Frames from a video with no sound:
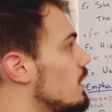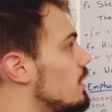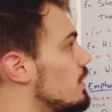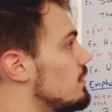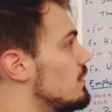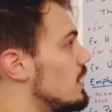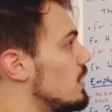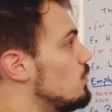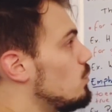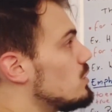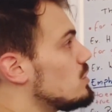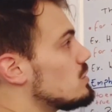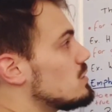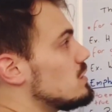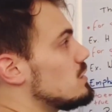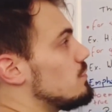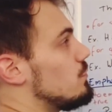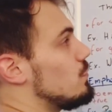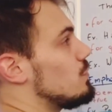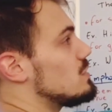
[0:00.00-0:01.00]
Then we use
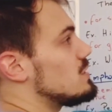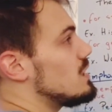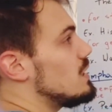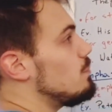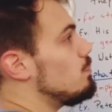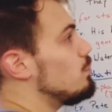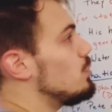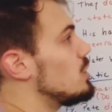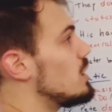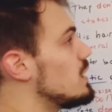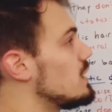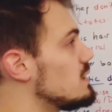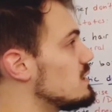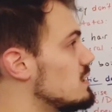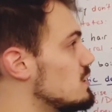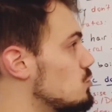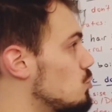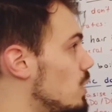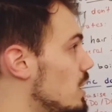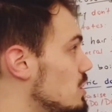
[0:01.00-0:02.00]
it for temporary
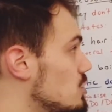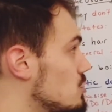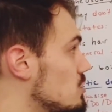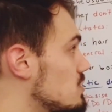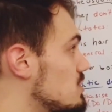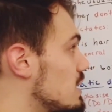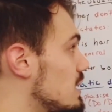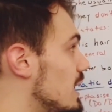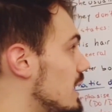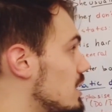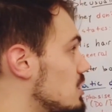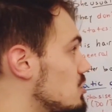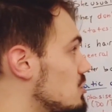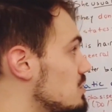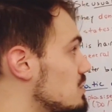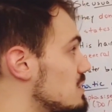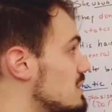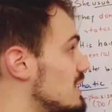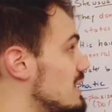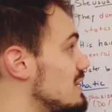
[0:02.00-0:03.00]
situations and
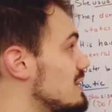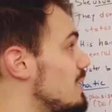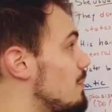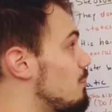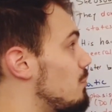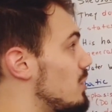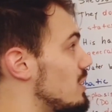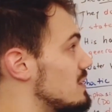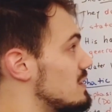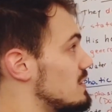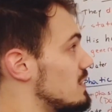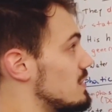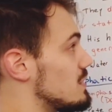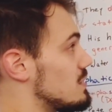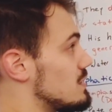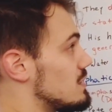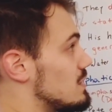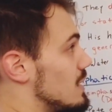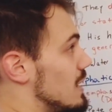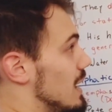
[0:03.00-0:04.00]
actions in the
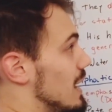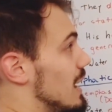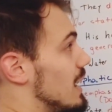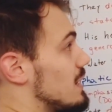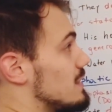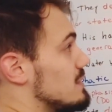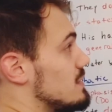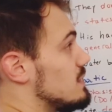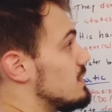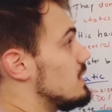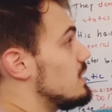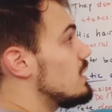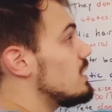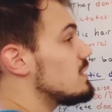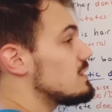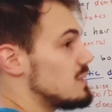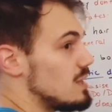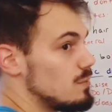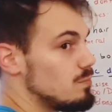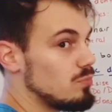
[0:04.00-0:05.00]
present. As they are
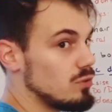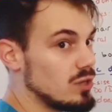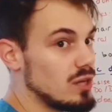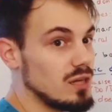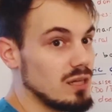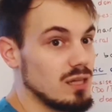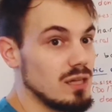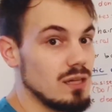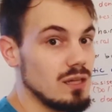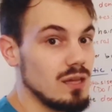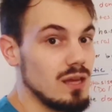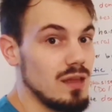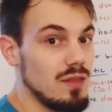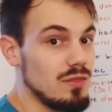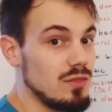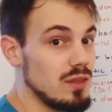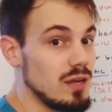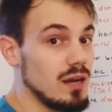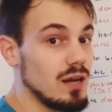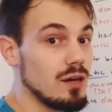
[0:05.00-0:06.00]
temporary,
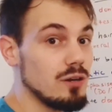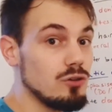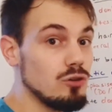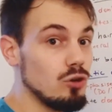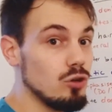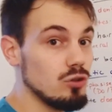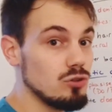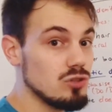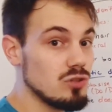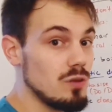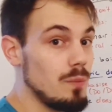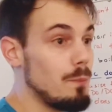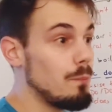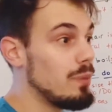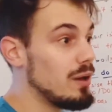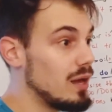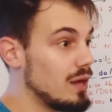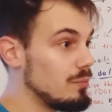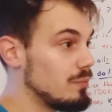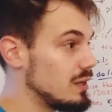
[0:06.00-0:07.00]
they are not
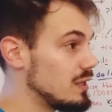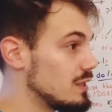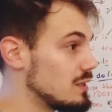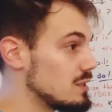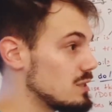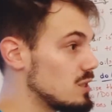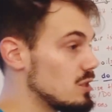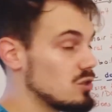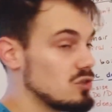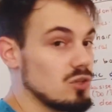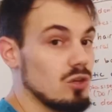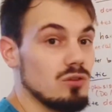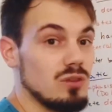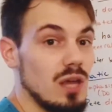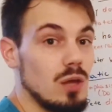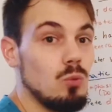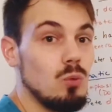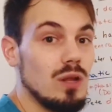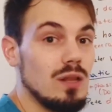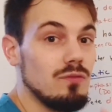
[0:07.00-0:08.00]
permanent. So
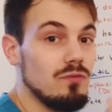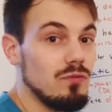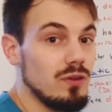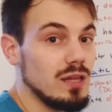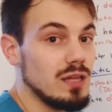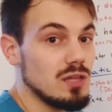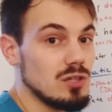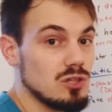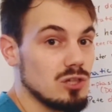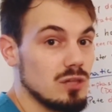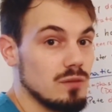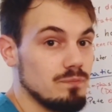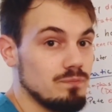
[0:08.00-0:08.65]
they will finish